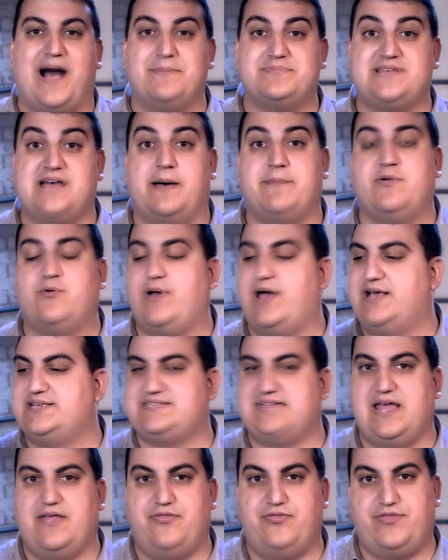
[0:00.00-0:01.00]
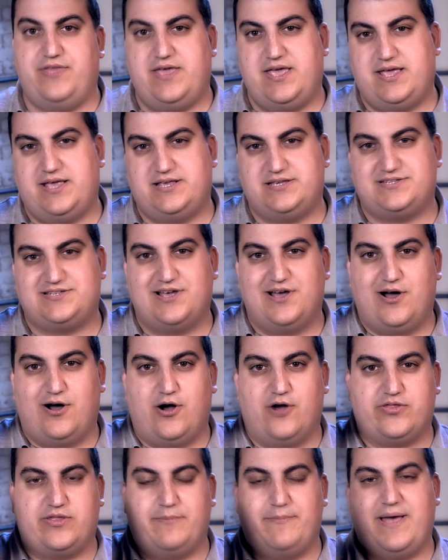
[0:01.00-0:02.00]
I'm Tommy West, and these
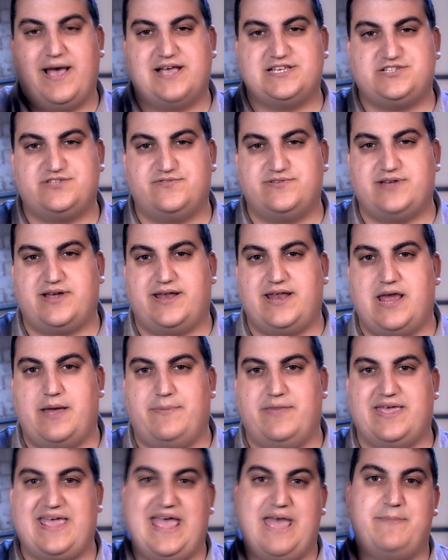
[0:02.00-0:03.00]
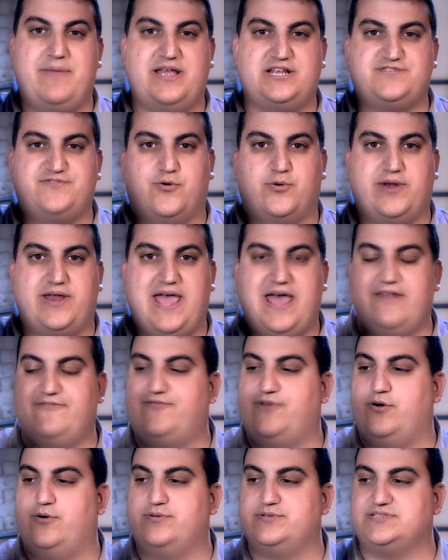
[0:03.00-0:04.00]
are the Master & Dynamic MH40
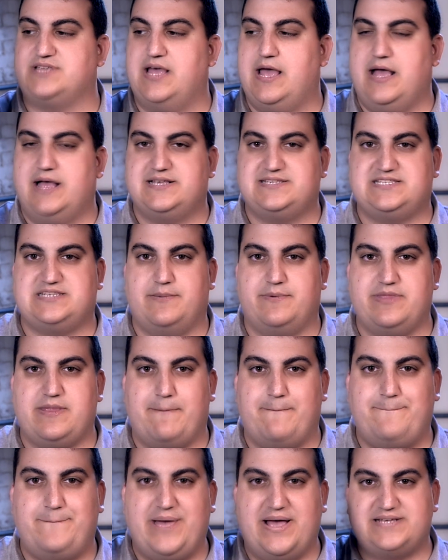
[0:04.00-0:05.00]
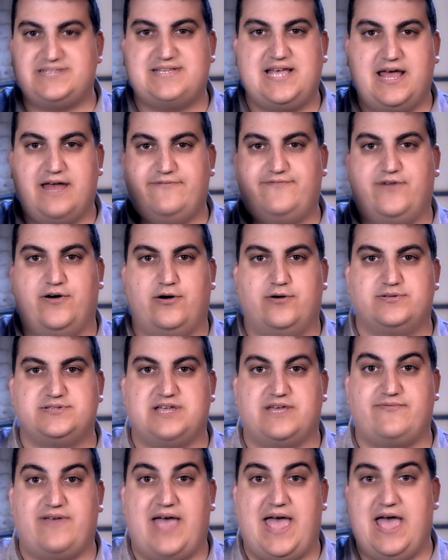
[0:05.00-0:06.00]
Headphones, some of the best
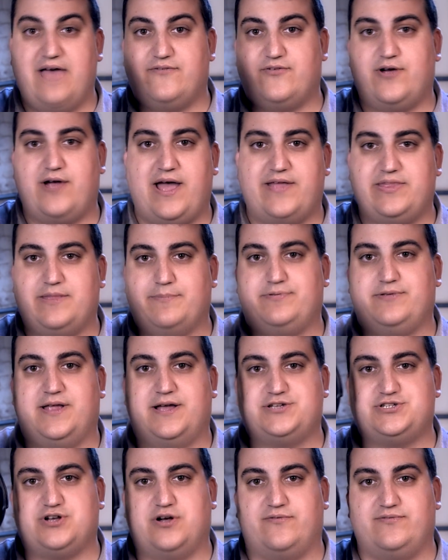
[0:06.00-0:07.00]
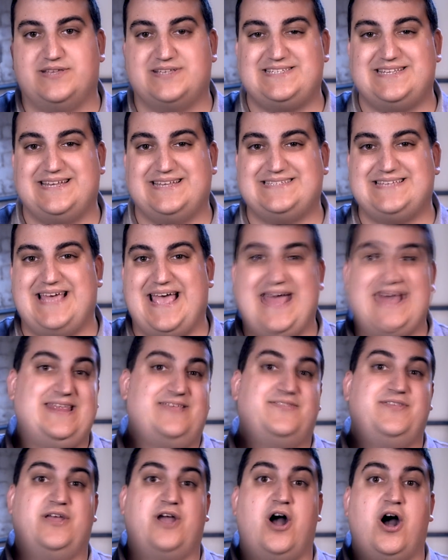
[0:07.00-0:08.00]
headphones I've ever had the pleasure of listening to
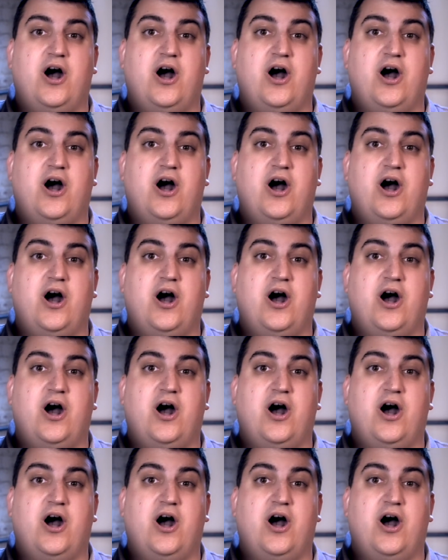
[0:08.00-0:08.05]
anything